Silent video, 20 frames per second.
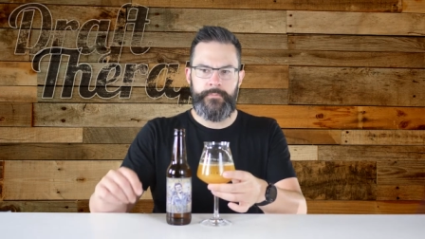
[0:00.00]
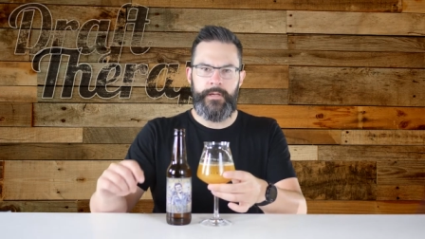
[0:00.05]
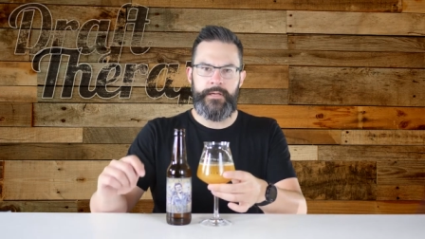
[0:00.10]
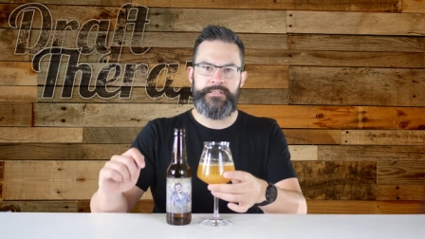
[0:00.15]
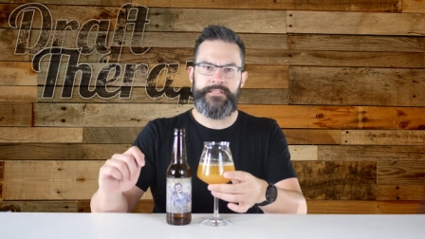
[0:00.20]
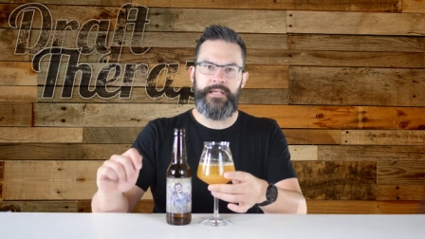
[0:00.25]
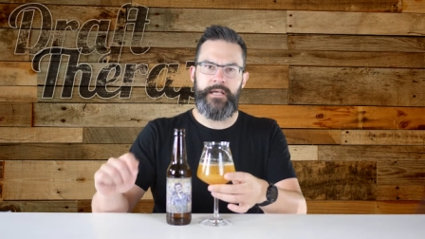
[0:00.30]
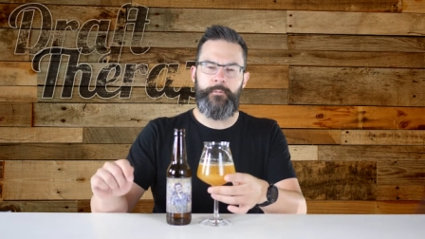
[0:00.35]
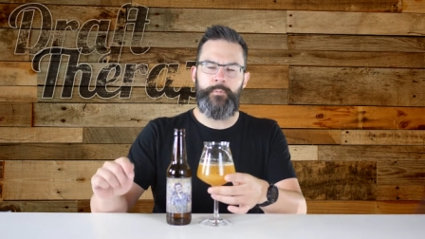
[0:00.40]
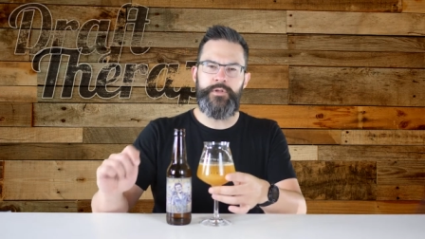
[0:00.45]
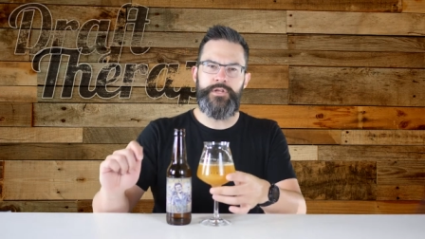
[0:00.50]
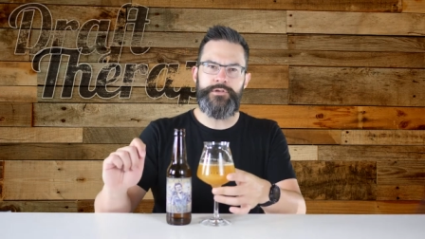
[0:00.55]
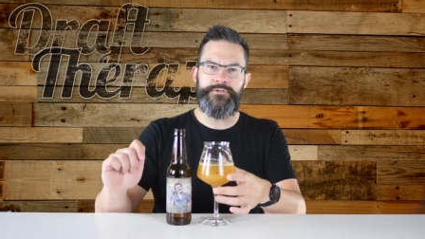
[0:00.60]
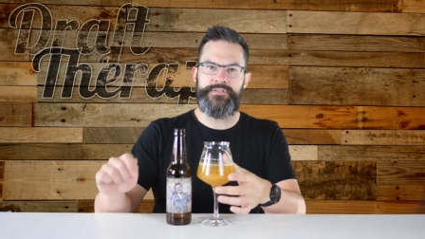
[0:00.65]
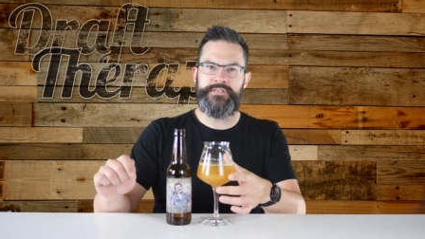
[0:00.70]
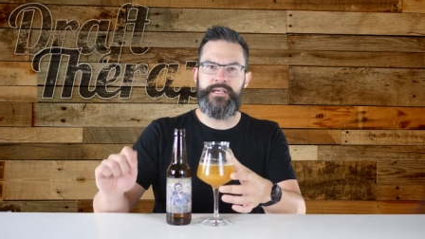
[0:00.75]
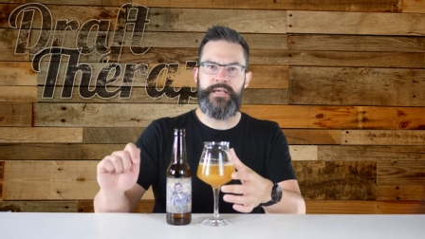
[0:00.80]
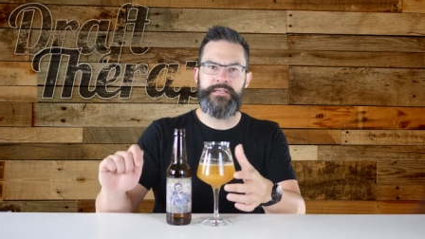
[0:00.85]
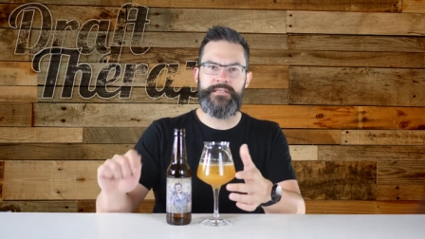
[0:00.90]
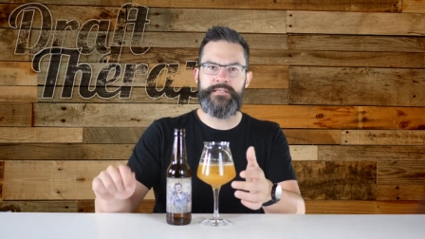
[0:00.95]
it's like when you
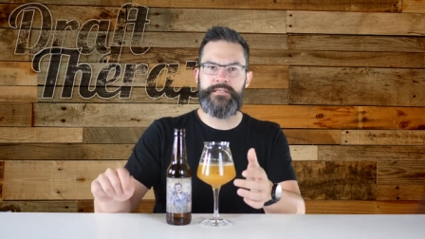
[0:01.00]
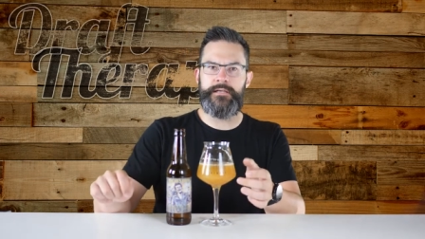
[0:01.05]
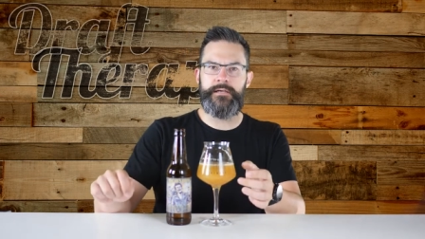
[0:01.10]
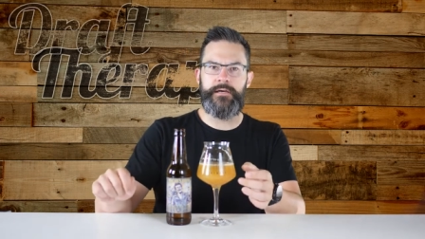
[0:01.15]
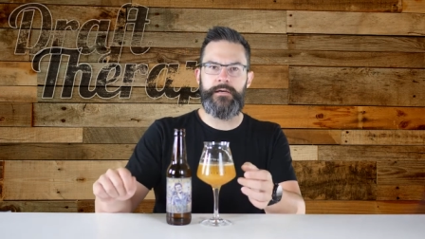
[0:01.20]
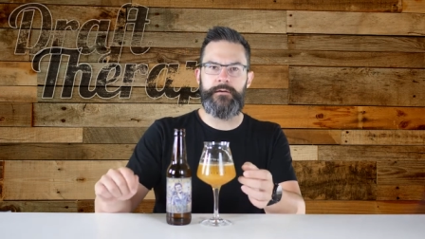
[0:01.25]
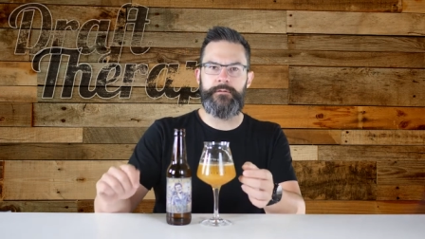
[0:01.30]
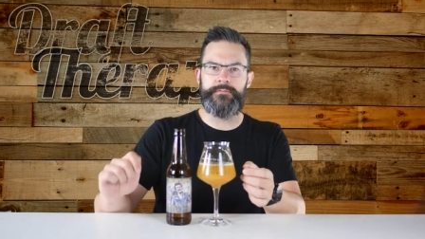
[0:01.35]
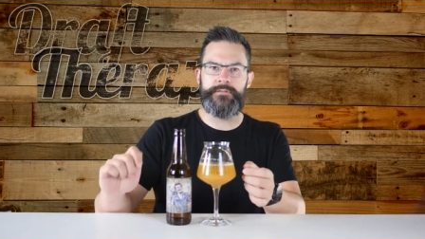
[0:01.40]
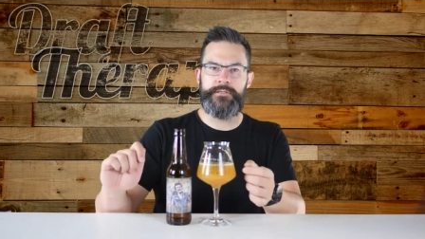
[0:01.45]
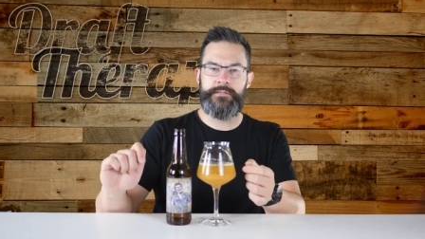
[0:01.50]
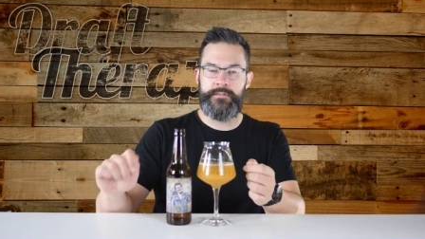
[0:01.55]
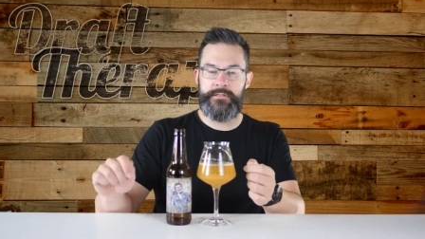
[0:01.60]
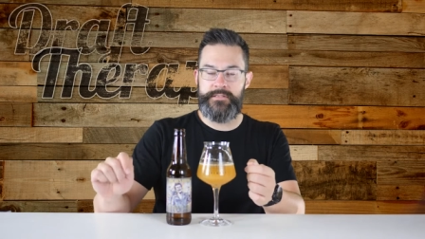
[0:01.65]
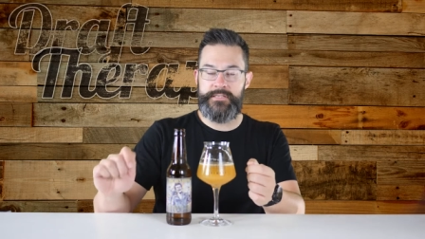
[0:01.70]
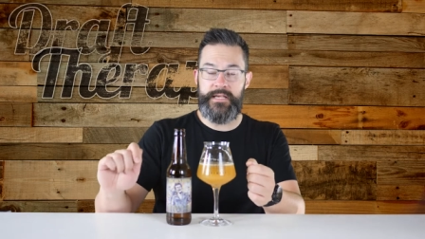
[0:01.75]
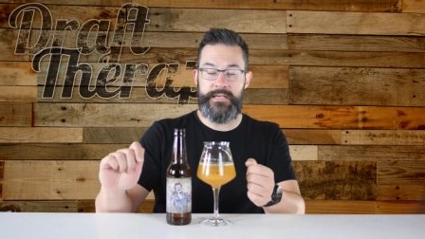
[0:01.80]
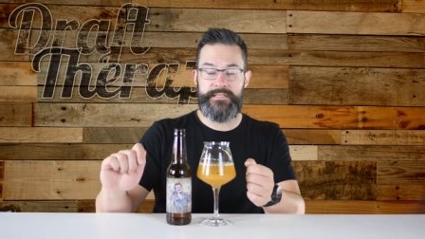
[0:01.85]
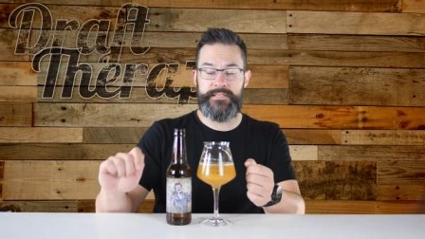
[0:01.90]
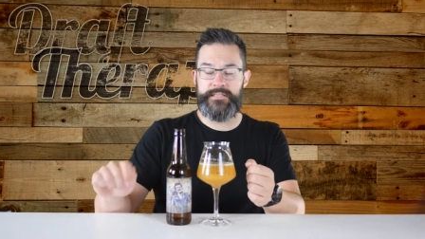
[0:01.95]
zest uh,
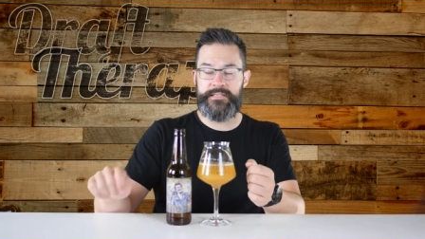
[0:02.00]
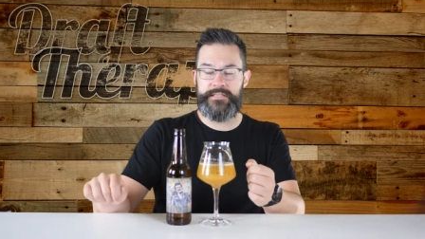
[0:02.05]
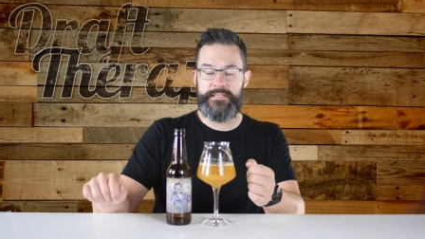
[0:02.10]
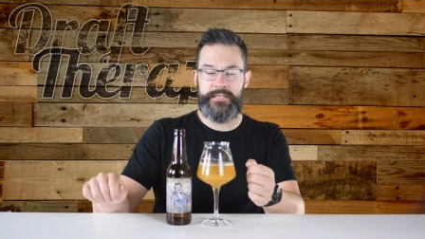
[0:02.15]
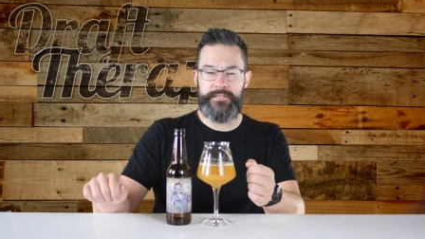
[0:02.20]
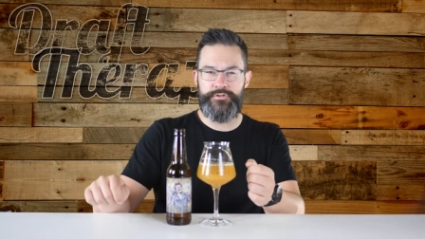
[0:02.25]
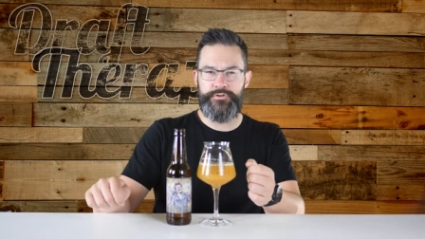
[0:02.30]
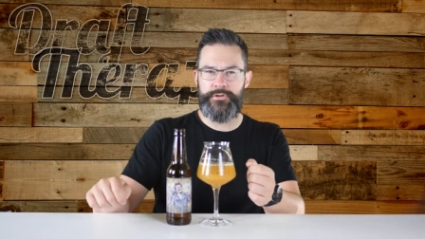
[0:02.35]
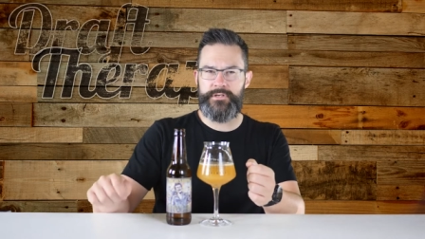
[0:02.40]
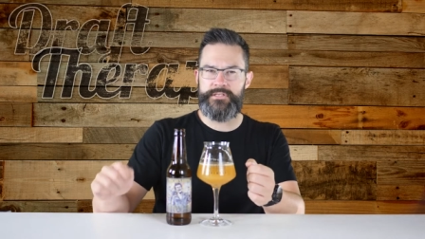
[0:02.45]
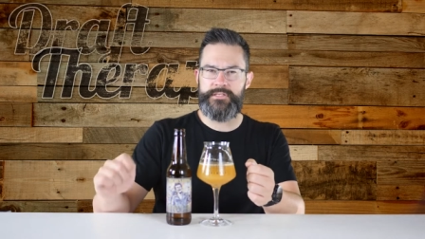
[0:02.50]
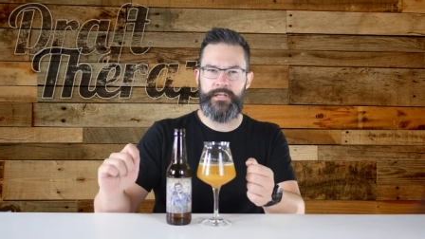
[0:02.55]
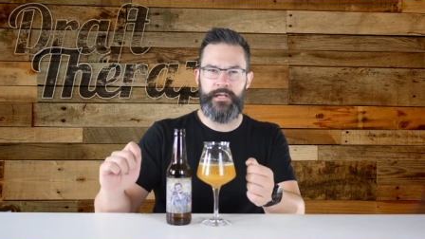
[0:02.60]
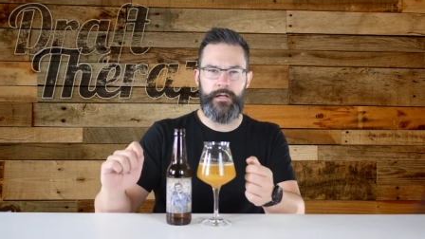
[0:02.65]
zest citrus,